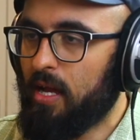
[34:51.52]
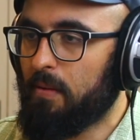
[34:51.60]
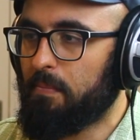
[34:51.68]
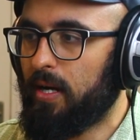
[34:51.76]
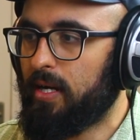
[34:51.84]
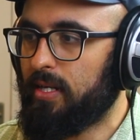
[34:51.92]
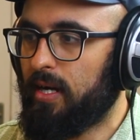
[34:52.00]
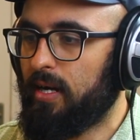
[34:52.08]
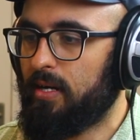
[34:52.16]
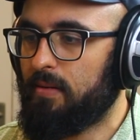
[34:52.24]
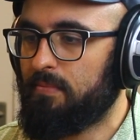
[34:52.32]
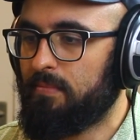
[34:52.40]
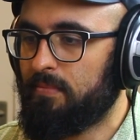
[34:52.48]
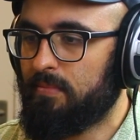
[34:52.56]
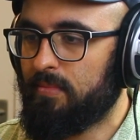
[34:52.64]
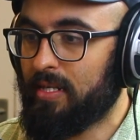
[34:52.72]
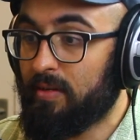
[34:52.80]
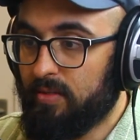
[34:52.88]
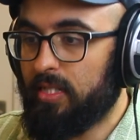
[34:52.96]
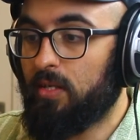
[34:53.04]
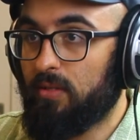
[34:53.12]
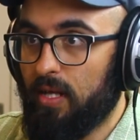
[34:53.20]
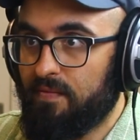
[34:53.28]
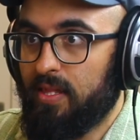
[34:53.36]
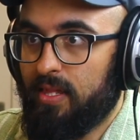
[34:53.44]
But Tarantino
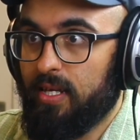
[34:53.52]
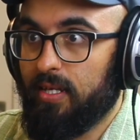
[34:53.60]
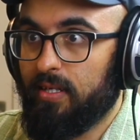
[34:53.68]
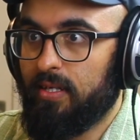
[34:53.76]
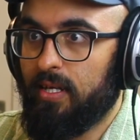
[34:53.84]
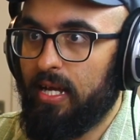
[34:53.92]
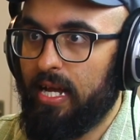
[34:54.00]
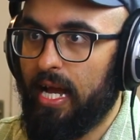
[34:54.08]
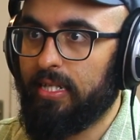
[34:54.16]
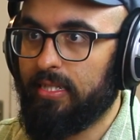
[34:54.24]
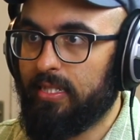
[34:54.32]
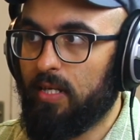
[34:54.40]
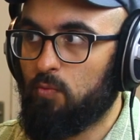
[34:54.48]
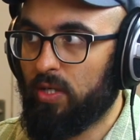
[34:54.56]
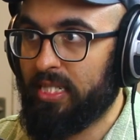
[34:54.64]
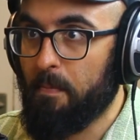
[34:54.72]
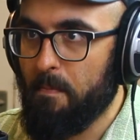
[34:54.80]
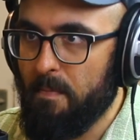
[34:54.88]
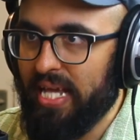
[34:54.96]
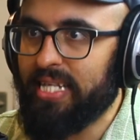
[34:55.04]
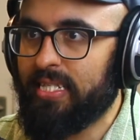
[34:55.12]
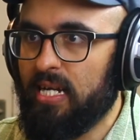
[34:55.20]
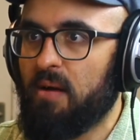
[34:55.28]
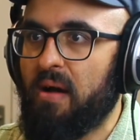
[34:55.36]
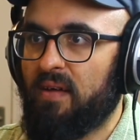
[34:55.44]
loved The Thing. And he said what's
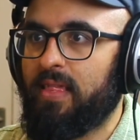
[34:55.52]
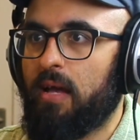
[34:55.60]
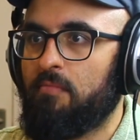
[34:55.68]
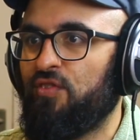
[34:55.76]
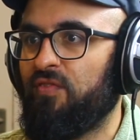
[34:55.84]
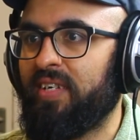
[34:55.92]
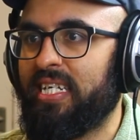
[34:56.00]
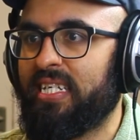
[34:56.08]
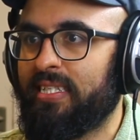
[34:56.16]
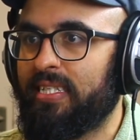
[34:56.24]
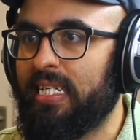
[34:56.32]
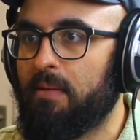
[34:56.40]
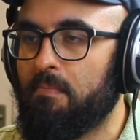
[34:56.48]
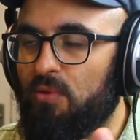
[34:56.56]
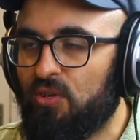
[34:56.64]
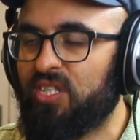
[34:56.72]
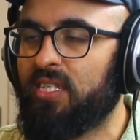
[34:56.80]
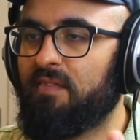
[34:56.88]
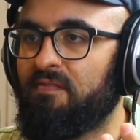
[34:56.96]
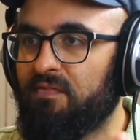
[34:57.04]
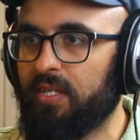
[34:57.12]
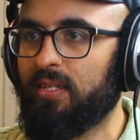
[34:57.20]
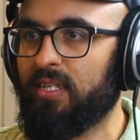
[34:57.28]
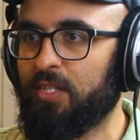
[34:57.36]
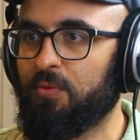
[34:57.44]
amazing about that movie is the immersive
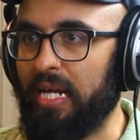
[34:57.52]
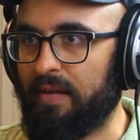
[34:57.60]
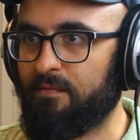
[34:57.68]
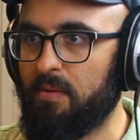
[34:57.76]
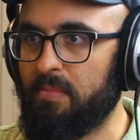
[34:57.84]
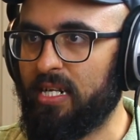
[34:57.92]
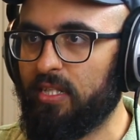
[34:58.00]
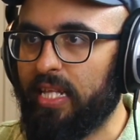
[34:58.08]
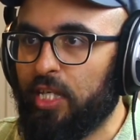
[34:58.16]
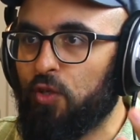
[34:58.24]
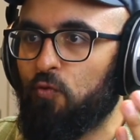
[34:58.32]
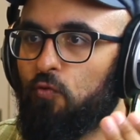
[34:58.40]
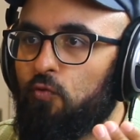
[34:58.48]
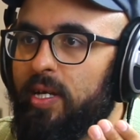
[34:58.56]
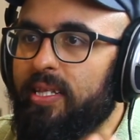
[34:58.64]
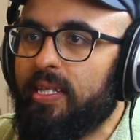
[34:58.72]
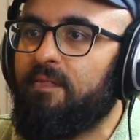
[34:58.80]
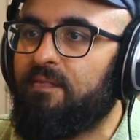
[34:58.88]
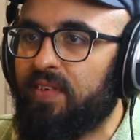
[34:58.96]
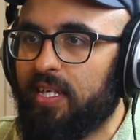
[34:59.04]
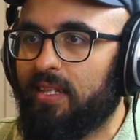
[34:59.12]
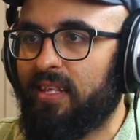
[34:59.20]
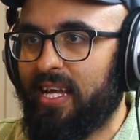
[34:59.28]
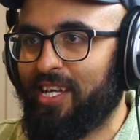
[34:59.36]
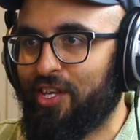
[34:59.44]
feeling you get from it. Like, you really feel
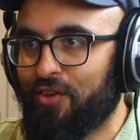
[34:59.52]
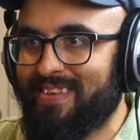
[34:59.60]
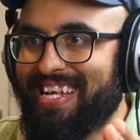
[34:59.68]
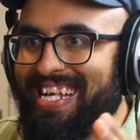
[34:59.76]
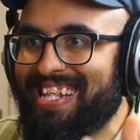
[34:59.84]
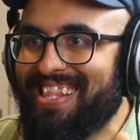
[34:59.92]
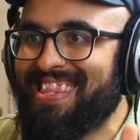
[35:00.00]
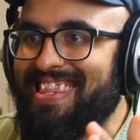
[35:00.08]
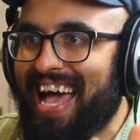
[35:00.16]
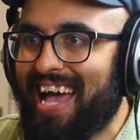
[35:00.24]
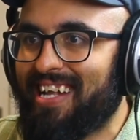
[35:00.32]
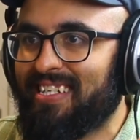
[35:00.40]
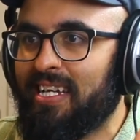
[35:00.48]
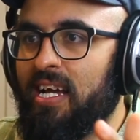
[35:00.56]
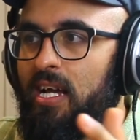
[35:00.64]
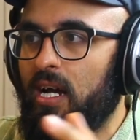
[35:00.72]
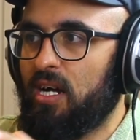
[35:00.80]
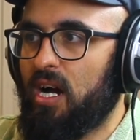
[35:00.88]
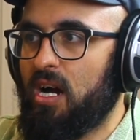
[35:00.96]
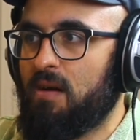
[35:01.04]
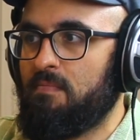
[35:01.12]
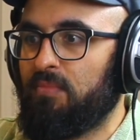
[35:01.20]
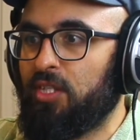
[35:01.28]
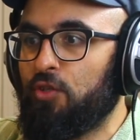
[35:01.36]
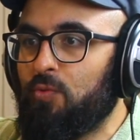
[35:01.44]
like you're in that
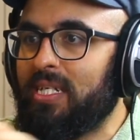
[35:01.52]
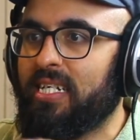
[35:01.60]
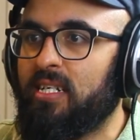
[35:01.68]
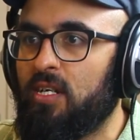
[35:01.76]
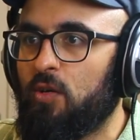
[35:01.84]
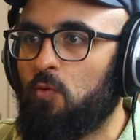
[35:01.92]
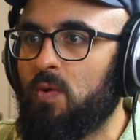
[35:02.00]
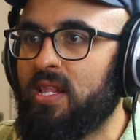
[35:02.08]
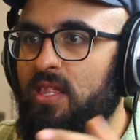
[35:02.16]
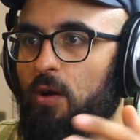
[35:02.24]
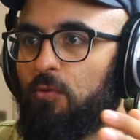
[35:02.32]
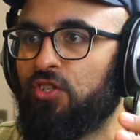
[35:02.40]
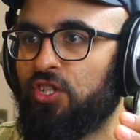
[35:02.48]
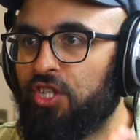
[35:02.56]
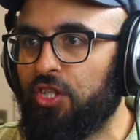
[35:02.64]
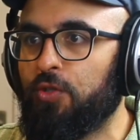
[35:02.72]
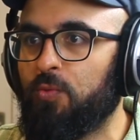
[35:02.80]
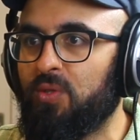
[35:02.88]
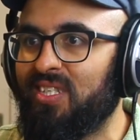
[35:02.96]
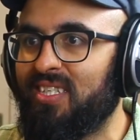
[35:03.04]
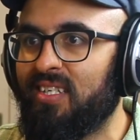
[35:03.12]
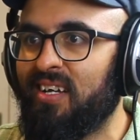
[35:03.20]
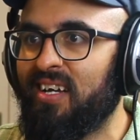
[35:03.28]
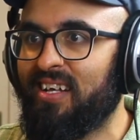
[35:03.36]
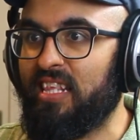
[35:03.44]
unit with those dudes
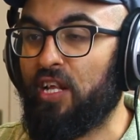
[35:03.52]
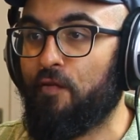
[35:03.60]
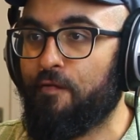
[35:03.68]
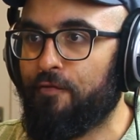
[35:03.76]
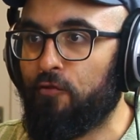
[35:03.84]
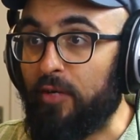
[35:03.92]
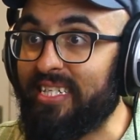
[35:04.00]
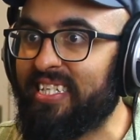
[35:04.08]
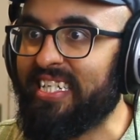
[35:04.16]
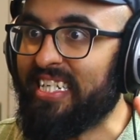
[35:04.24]
that are freezing